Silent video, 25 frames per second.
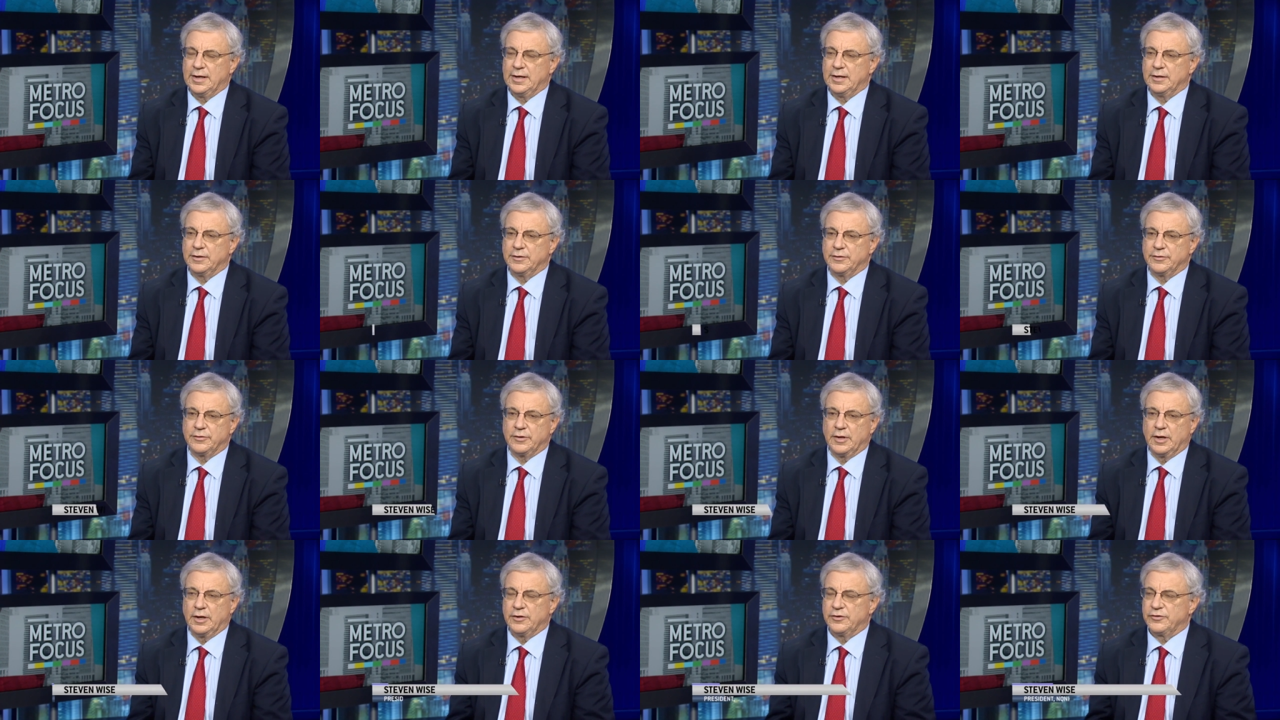
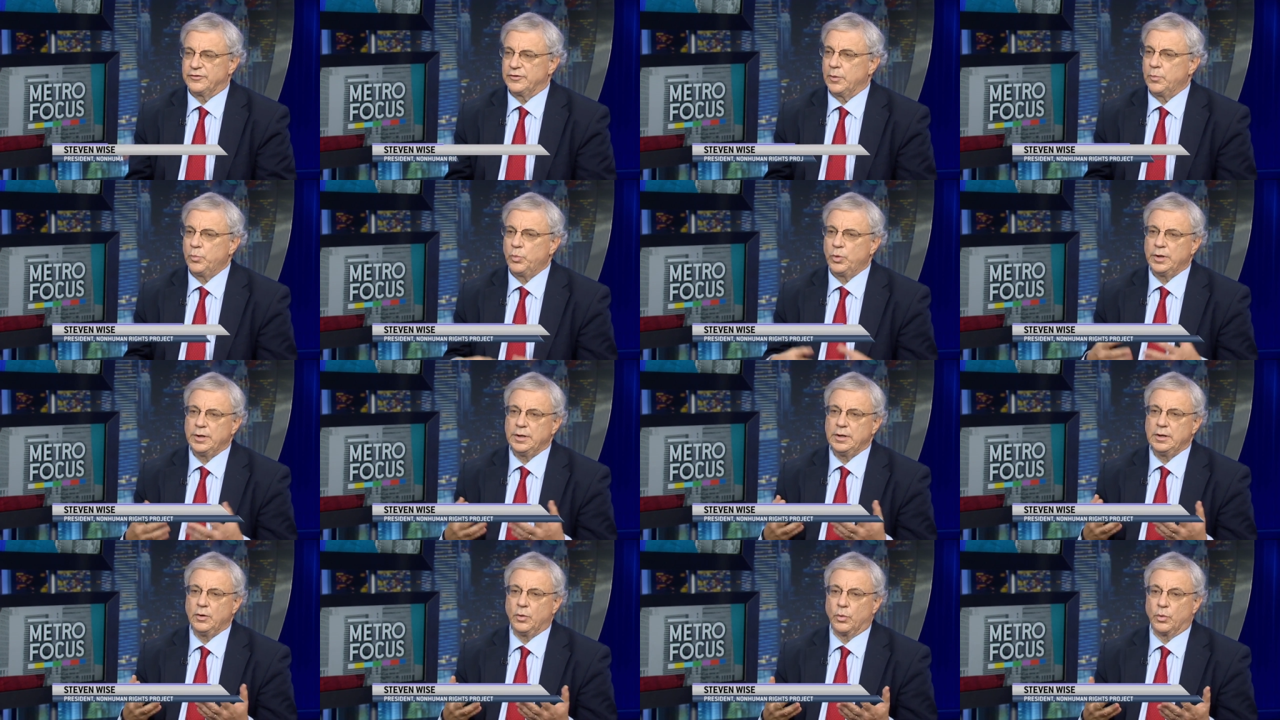is
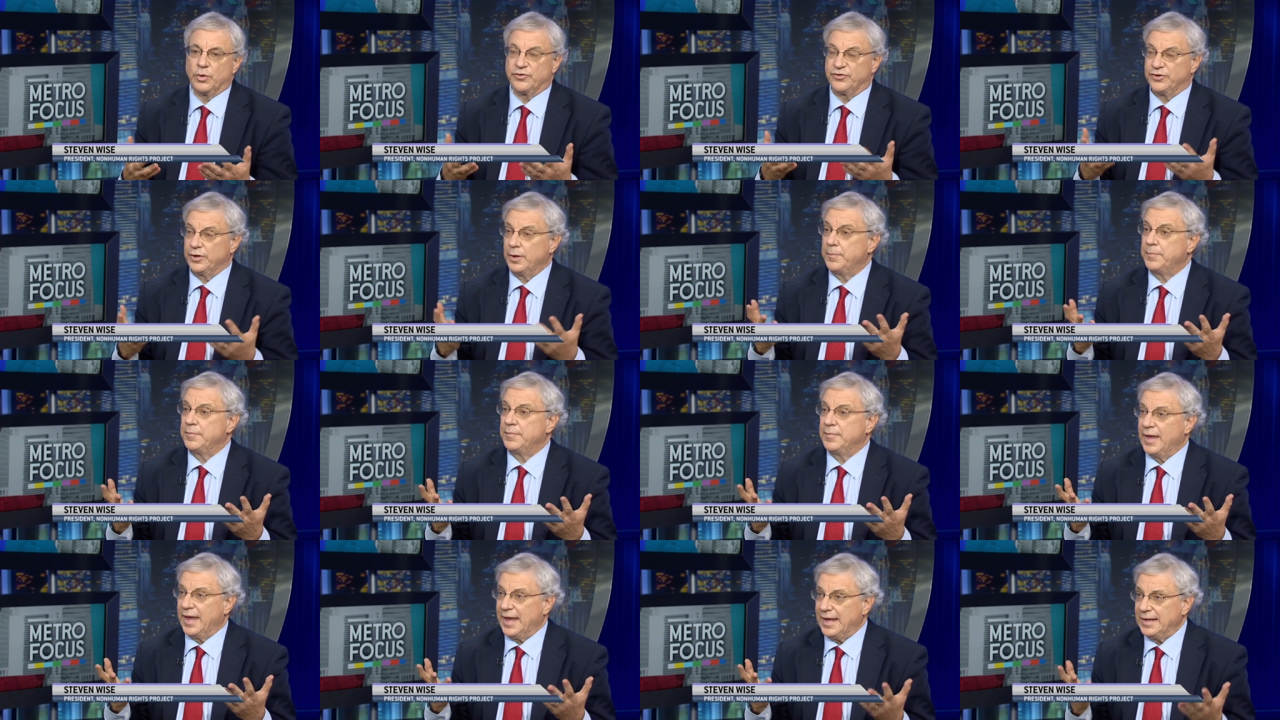someone or
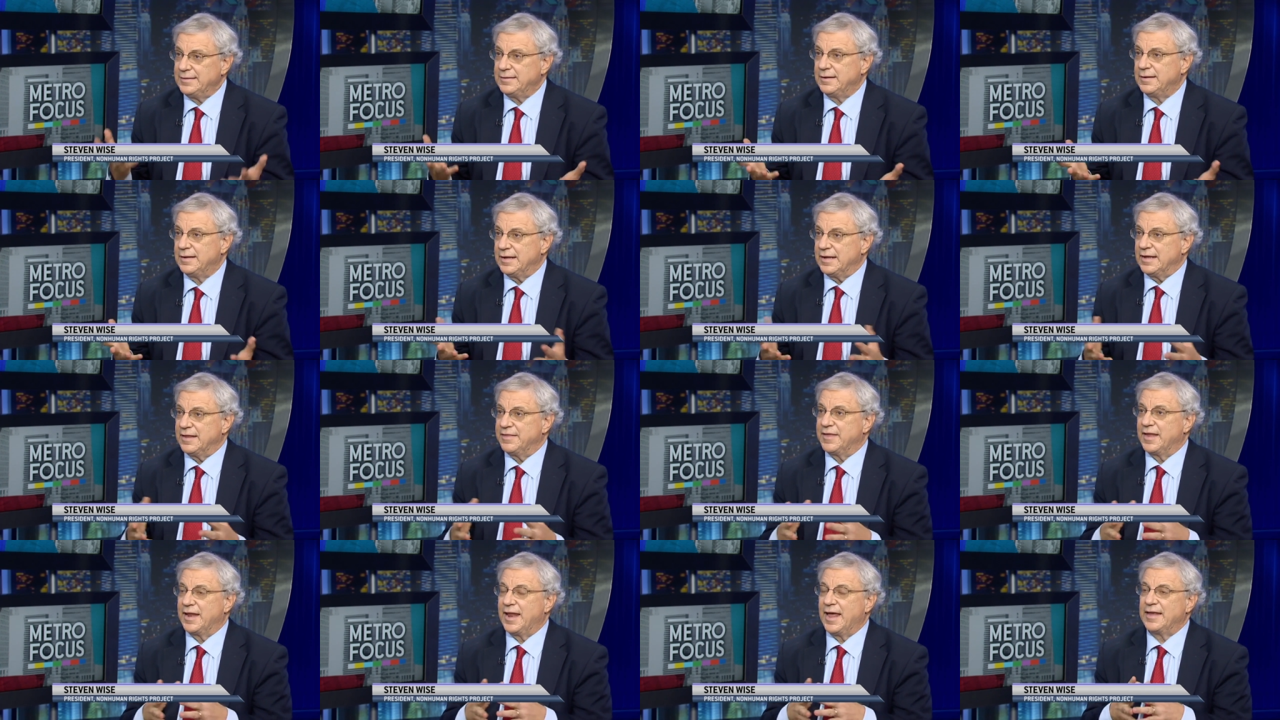some
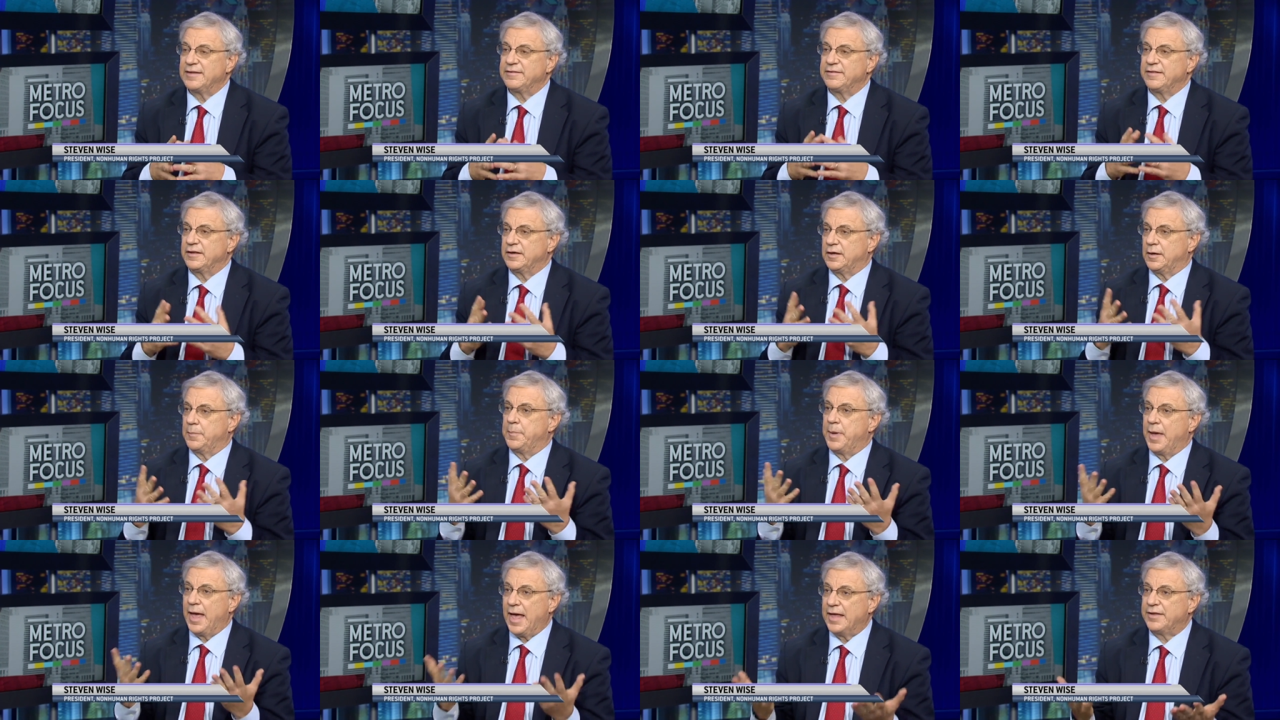entity that has the
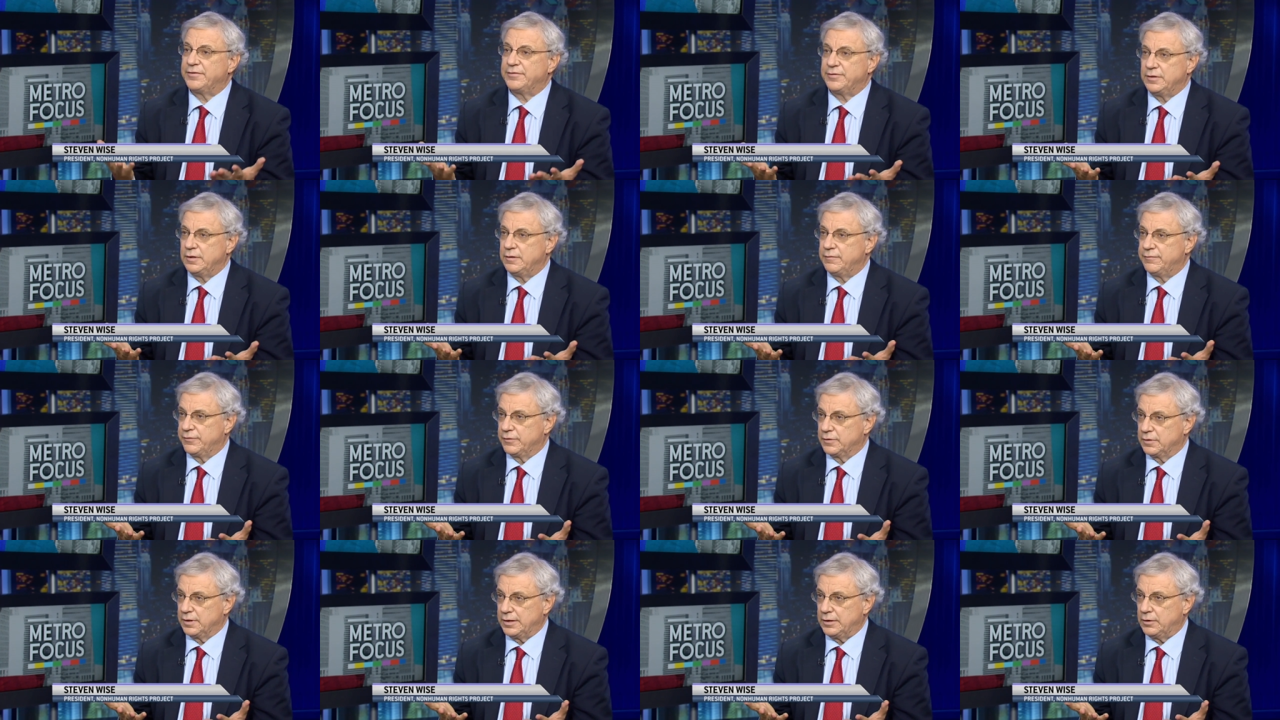capacity
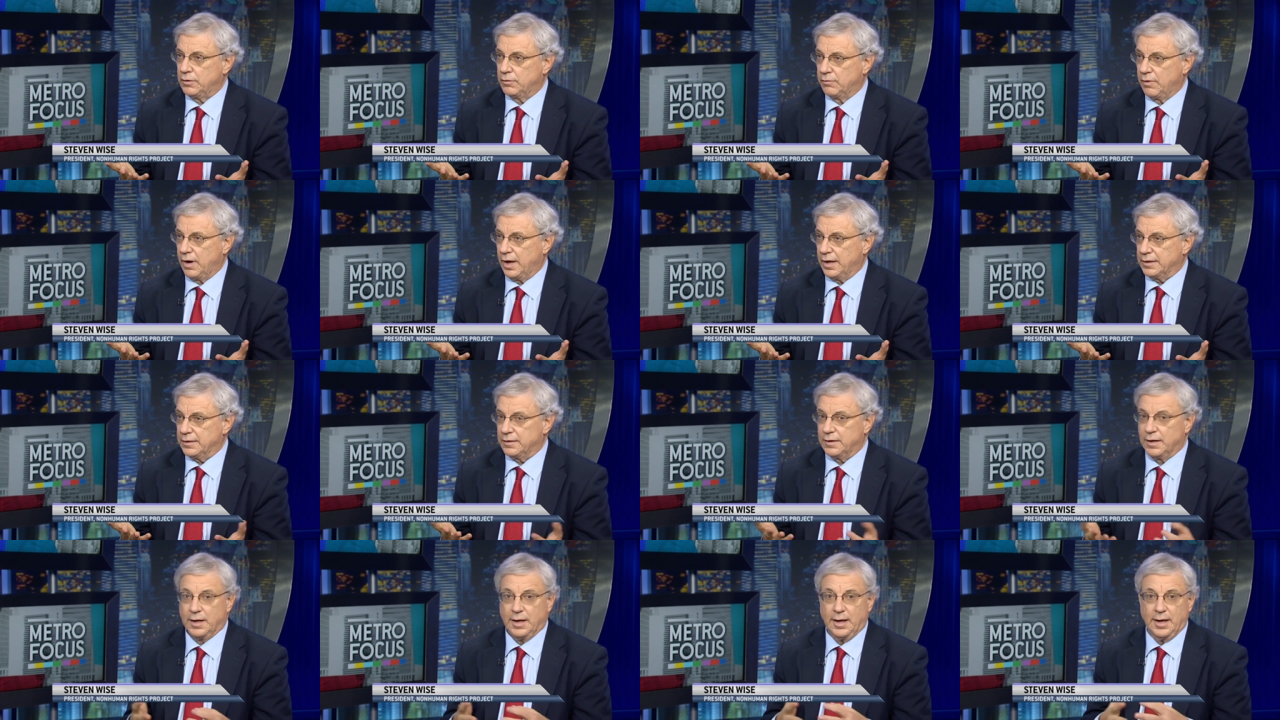for legal
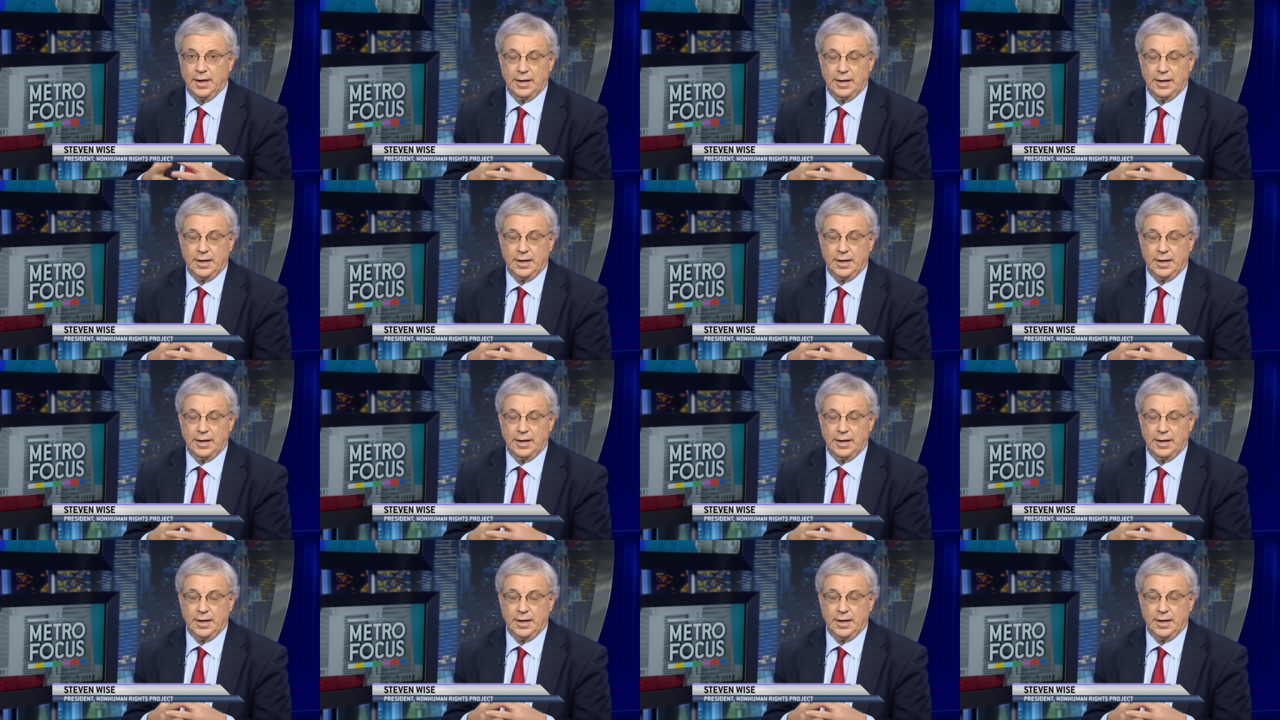right.